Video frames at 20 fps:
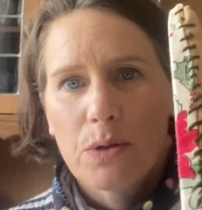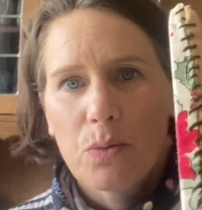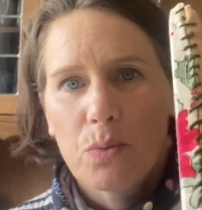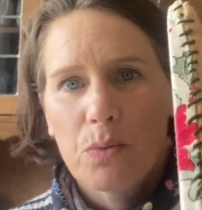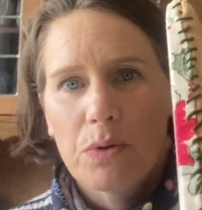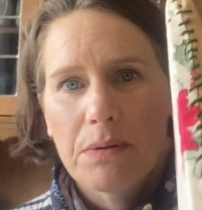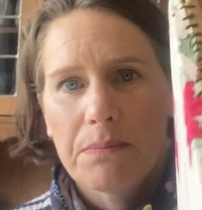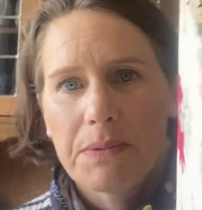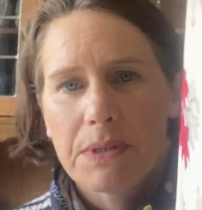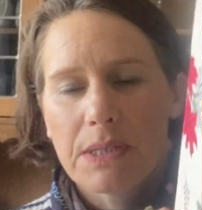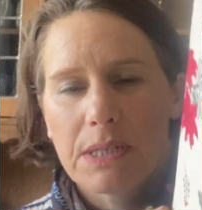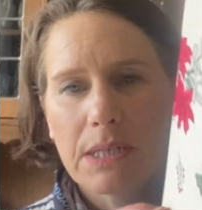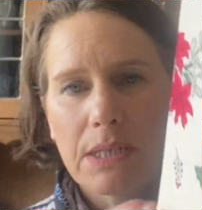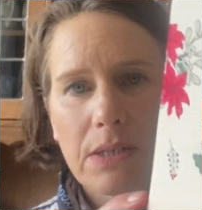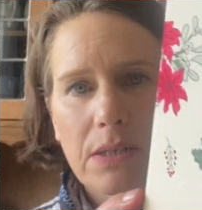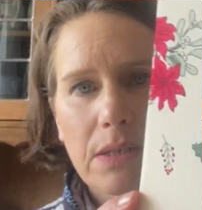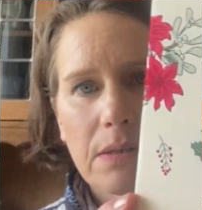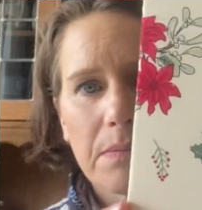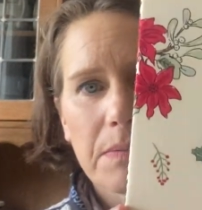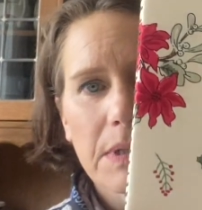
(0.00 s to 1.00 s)
whip
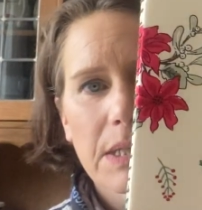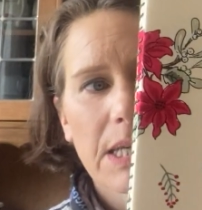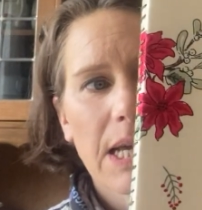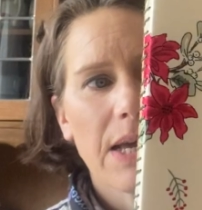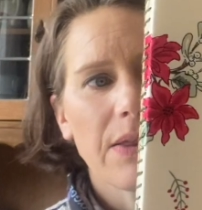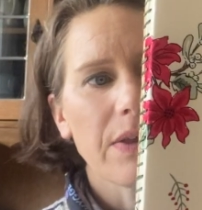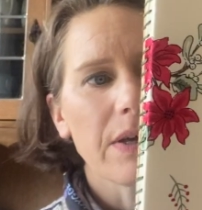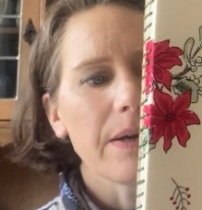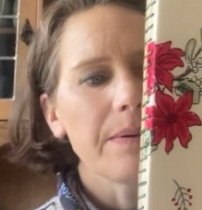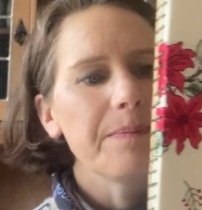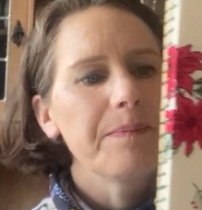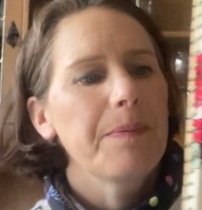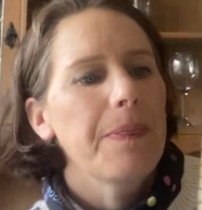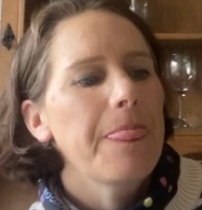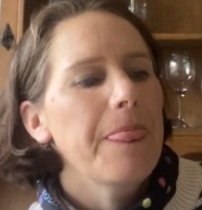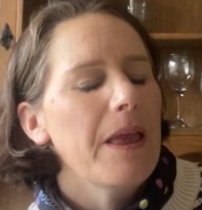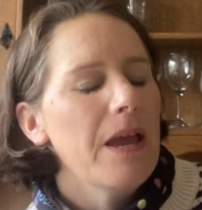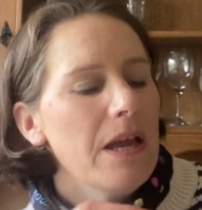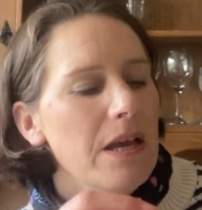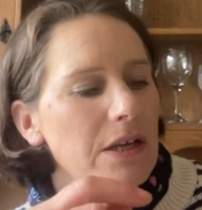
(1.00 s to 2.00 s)
stitched them together.
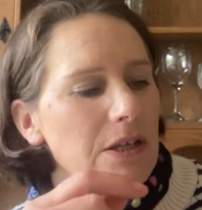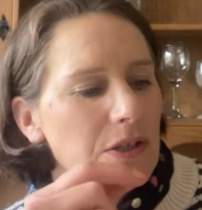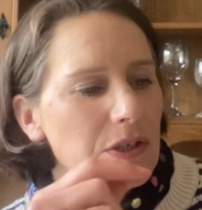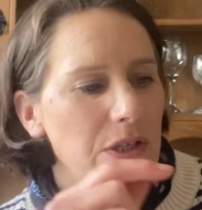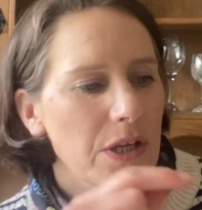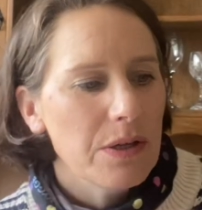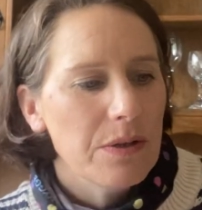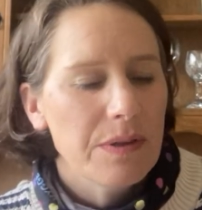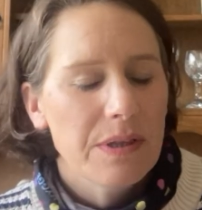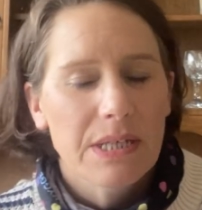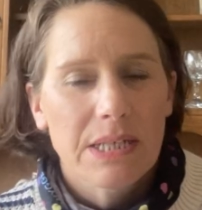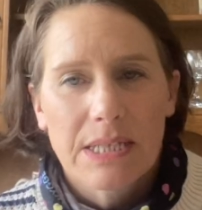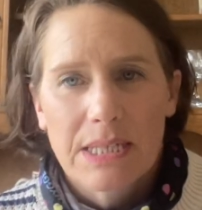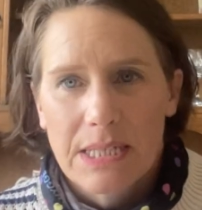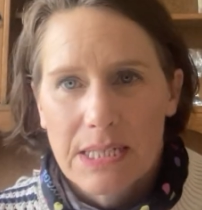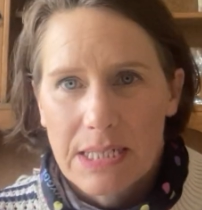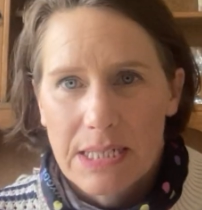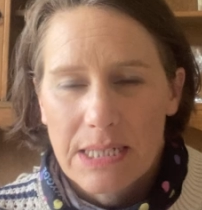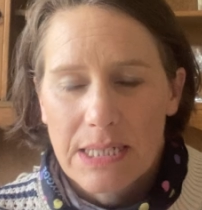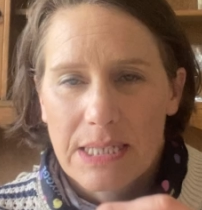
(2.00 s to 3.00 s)
So this
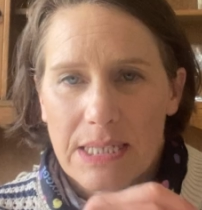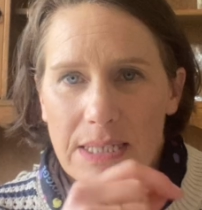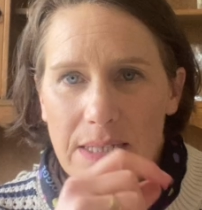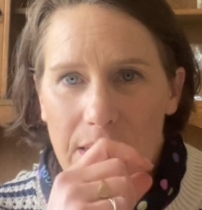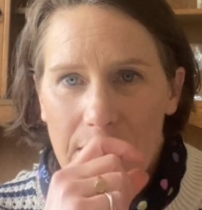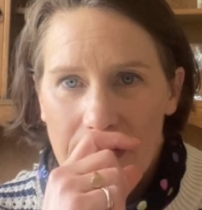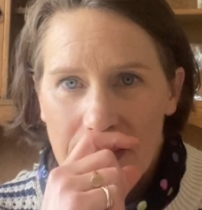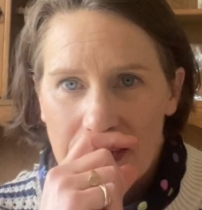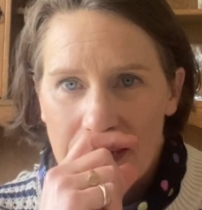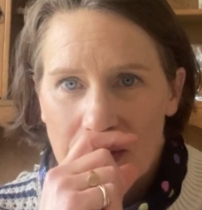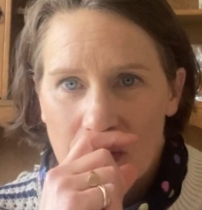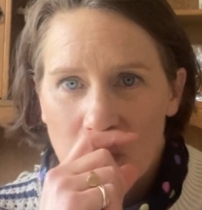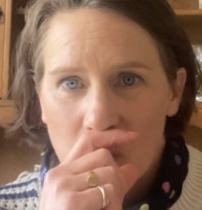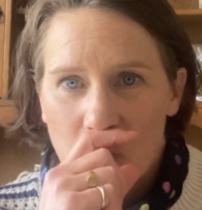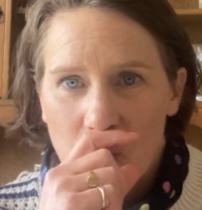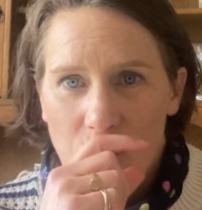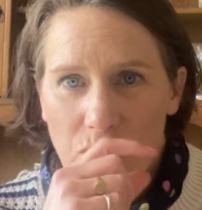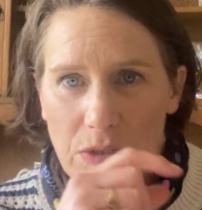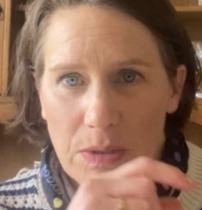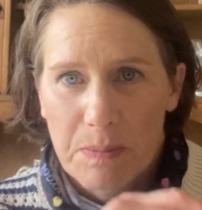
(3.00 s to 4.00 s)
is, I think it's
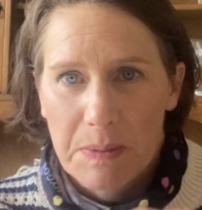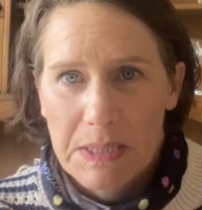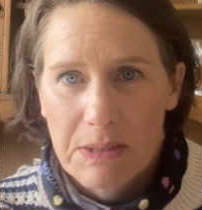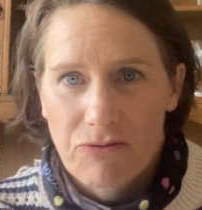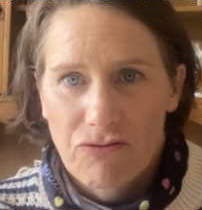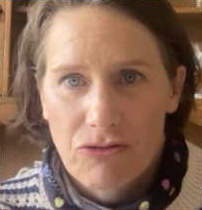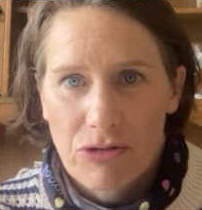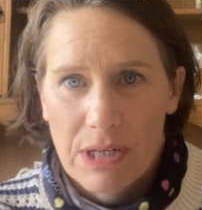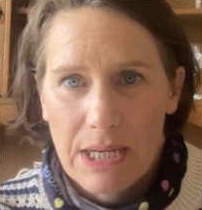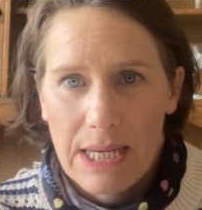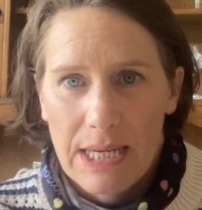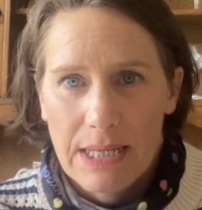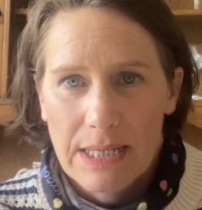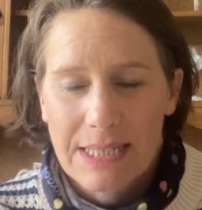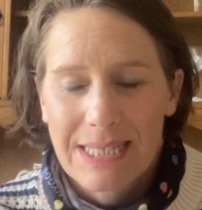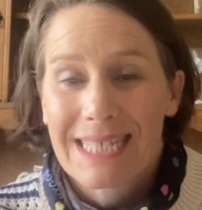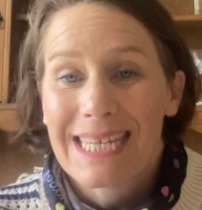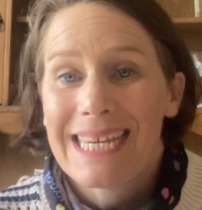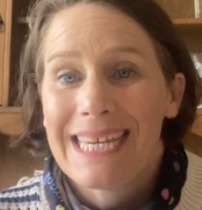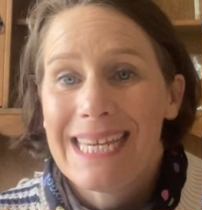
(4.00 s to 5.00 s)
called Christmas
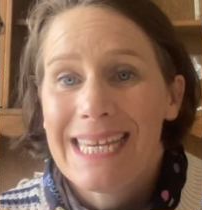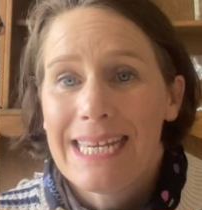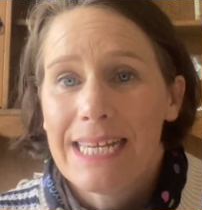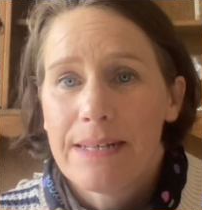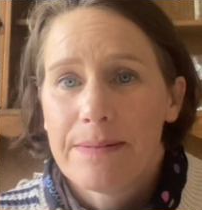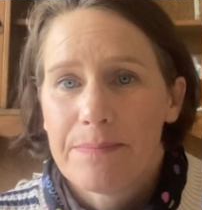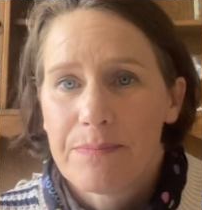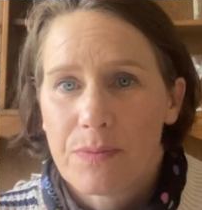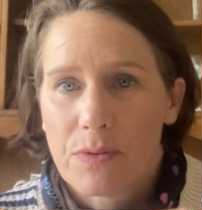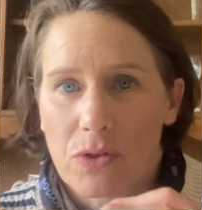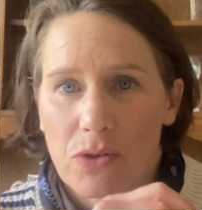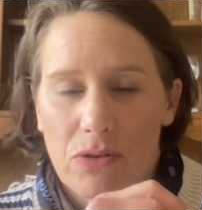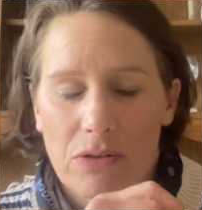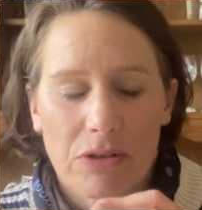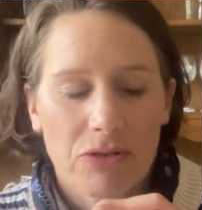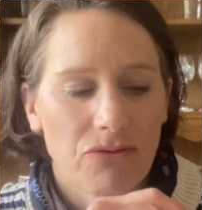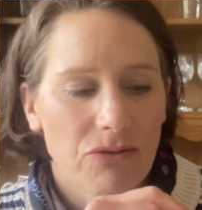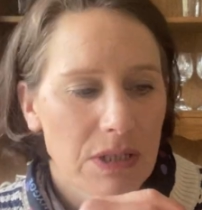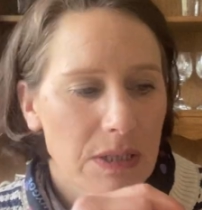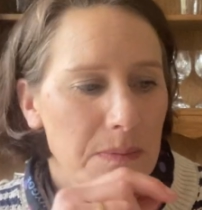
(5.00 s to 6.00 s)
Tea,
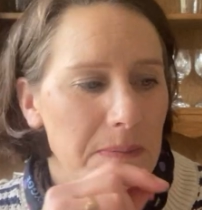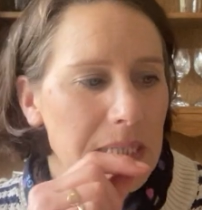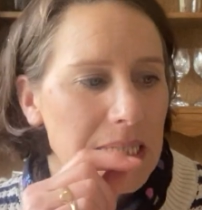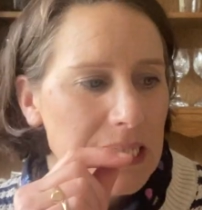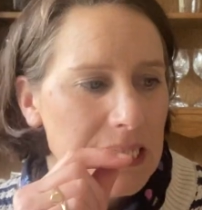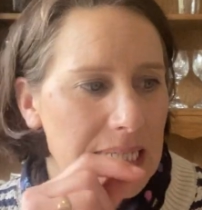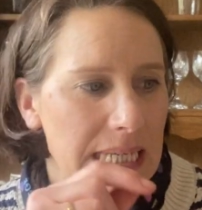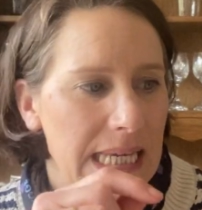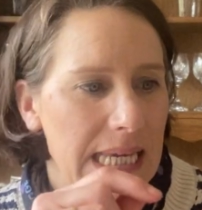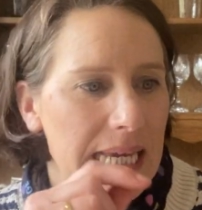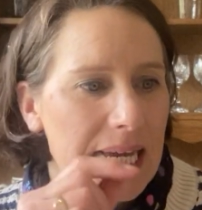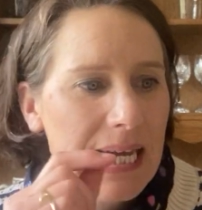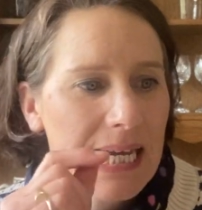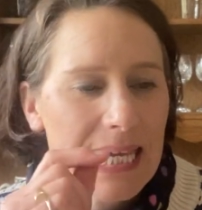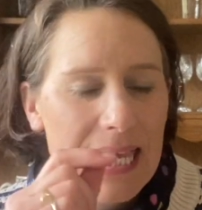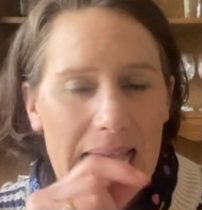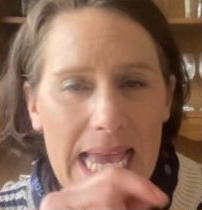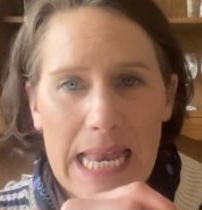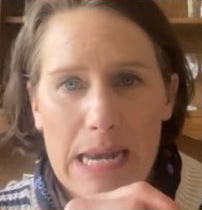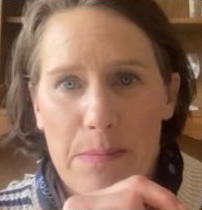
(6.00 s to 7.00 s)

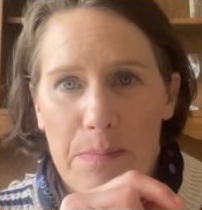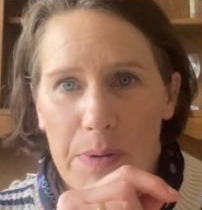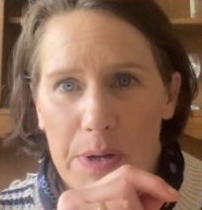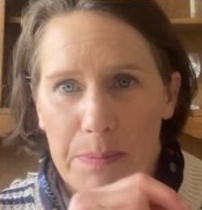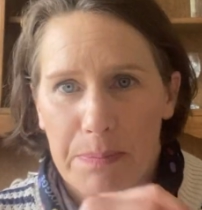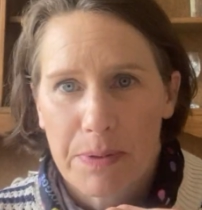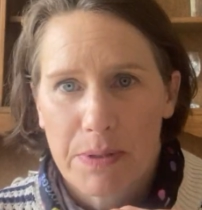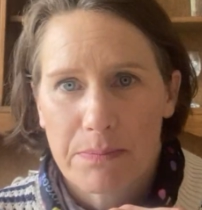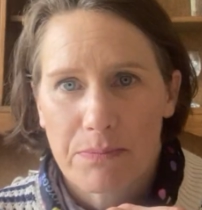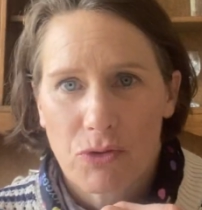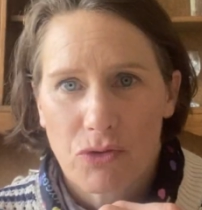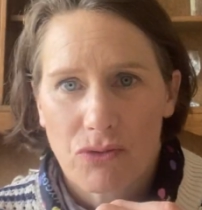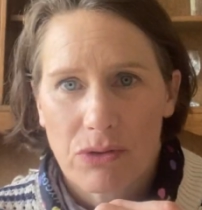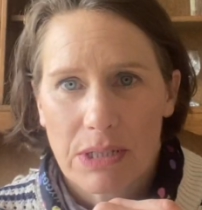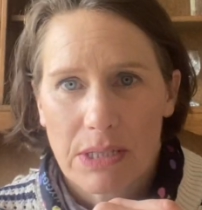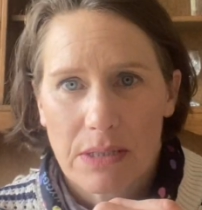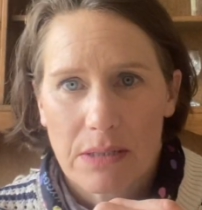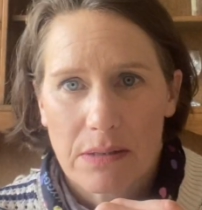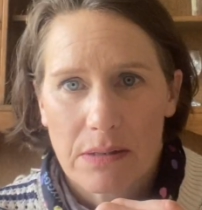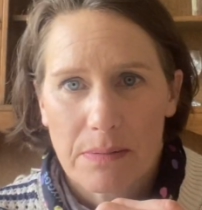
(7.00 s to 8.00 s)
again by Plum
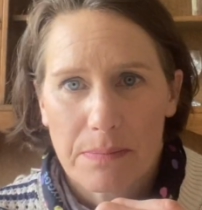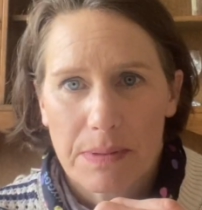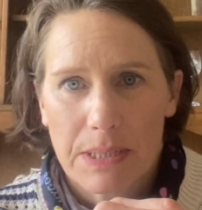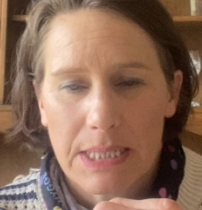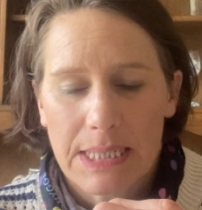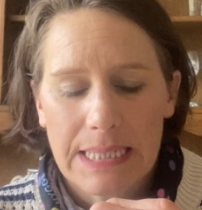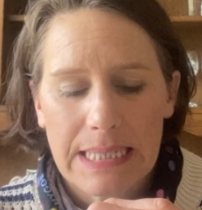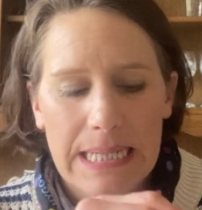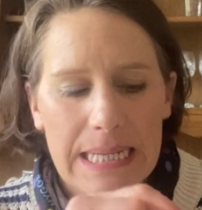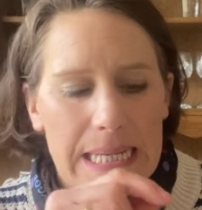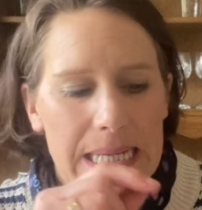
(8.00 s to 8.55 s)
Street Samplers.